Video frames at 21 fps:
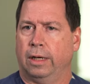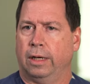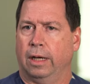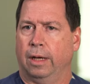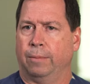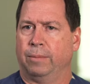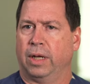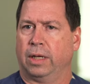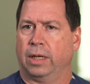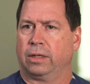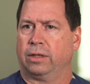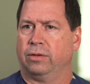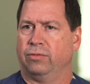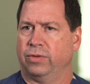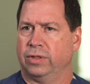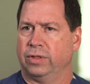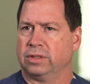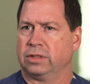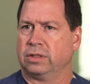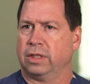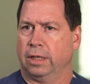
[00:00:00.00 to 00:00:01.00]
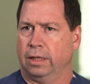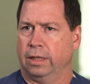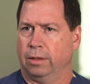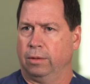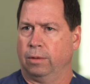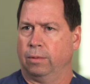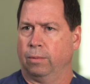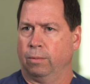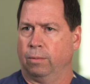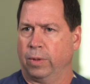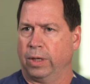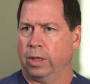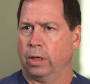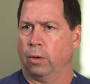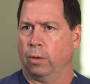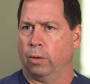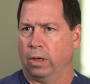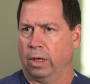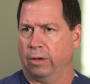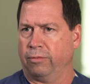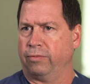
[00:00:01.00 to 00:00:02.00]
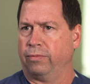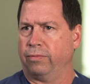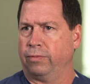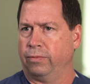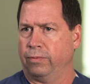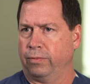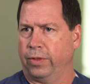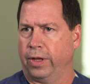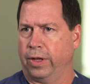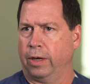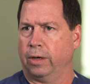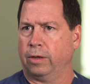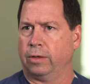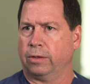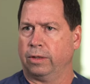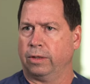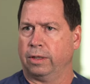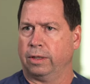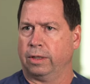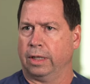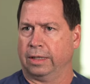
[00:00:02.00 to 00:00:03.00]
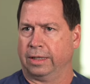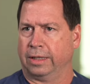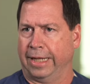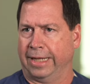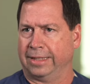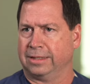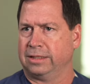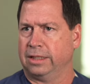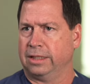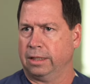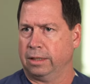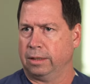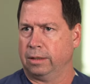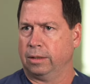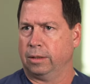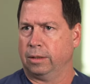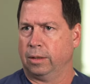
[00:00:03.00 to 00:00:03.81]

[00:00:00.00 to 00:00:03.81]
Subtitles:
I'm not convinced that we know enough there that that's it.